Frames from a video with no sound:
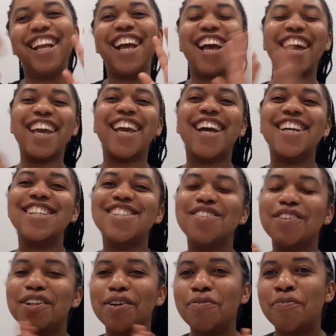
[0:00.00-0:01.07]
Hi guys,
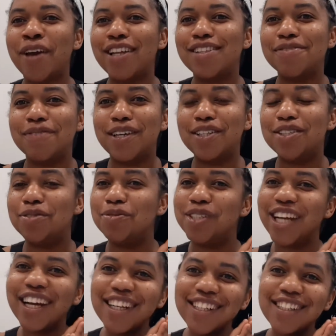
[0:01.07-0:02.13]
welcome back to my YouTube
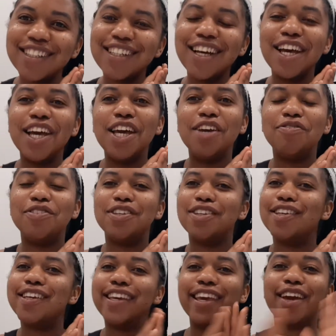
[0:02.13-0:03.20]
channel. If you're
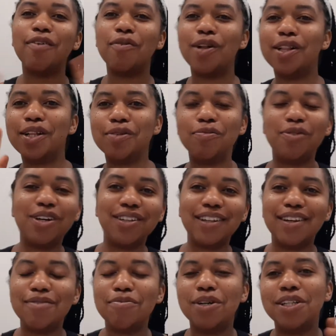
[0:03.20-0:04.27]
new here, welcome
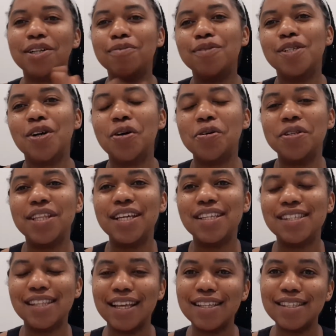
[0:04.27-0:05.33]
to All Things
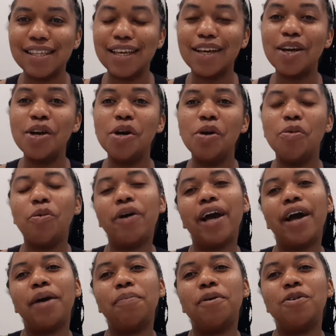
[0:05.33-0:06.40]
Nursing, where
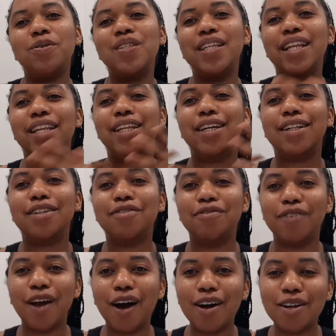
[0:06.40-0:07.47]
I post clinical
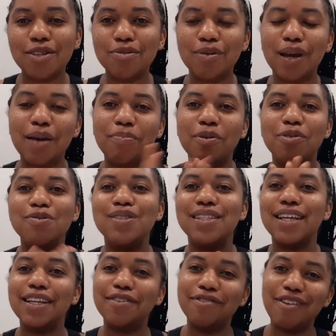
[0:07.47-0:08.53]
vlogs, where I post
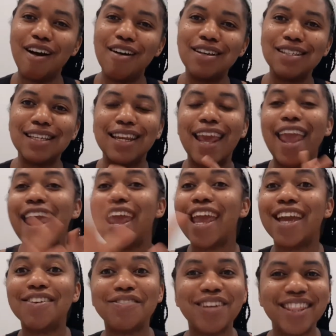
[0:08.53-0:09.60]
study vlogs and
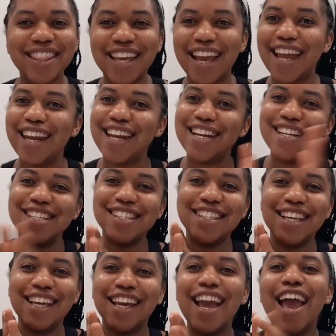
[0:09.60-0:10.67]
everything
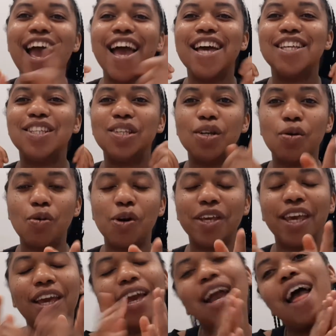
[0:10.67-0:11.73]
nursing as you're
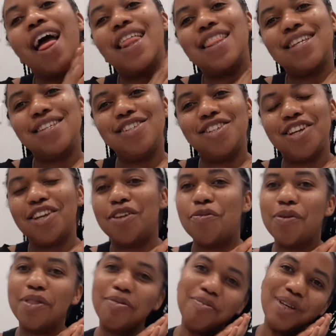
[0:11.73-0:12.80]
walking this journey
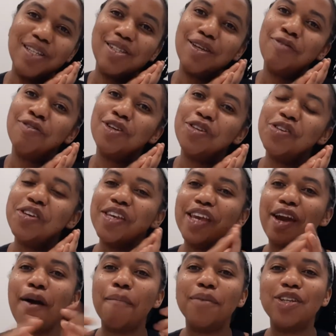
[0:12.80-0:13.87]
with me. So if you're new
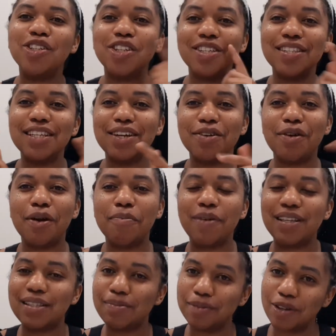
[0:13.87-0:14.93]
here, make sure you stick around by
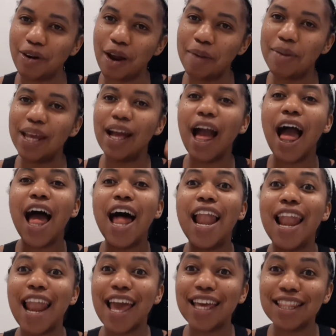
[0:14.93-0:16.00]
subscribing,
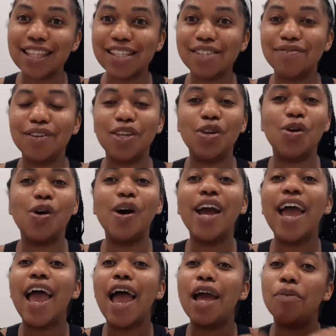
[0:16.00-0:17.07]
like this video,
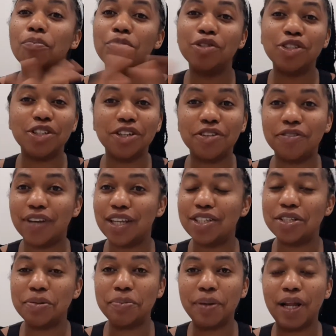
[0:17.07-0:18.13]
and put your
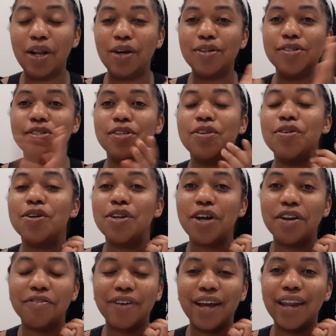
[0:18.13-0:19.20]
notification bell on so you are
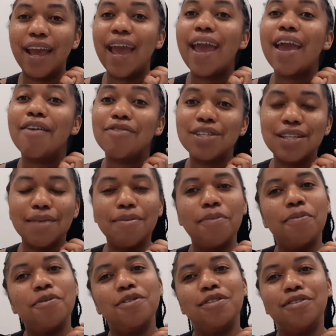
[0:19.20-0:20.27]
notified every time I
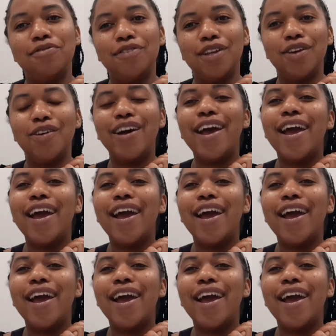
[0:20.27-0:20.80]
post a video.